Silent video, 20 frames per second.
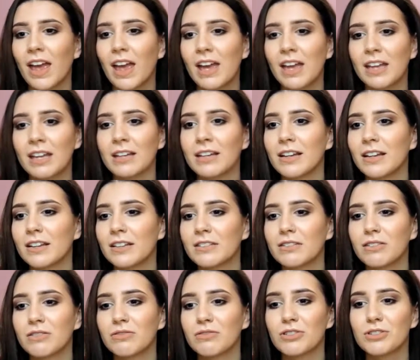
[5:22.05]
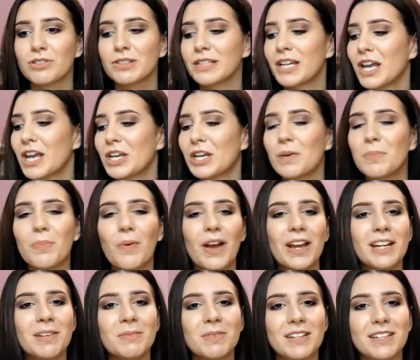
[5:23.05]
and just
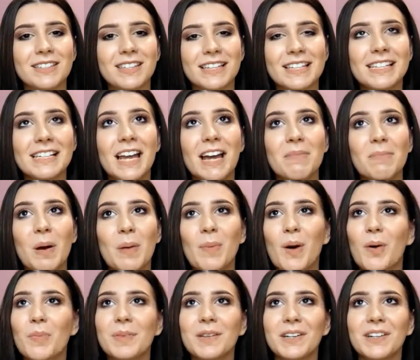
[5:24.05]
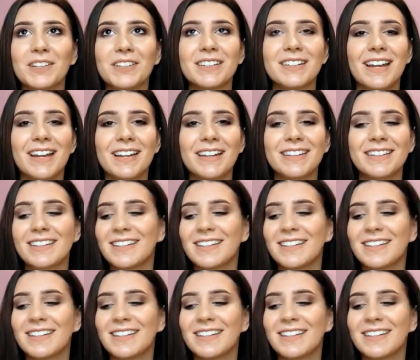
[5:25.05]
complaining because I didn't have my mom here to,